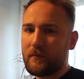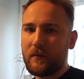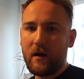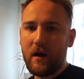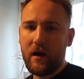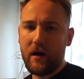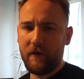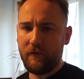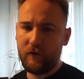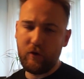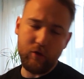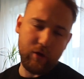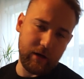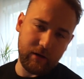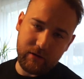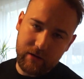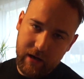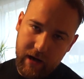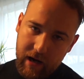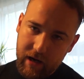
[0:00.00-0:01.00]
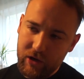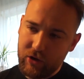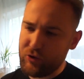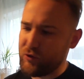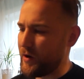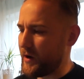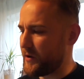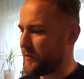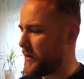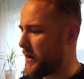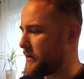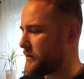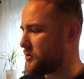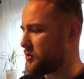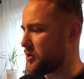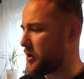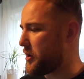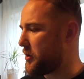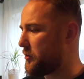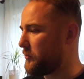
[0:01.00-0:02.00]
We have a few things I got to do anyway,
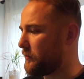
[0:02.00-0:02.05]
so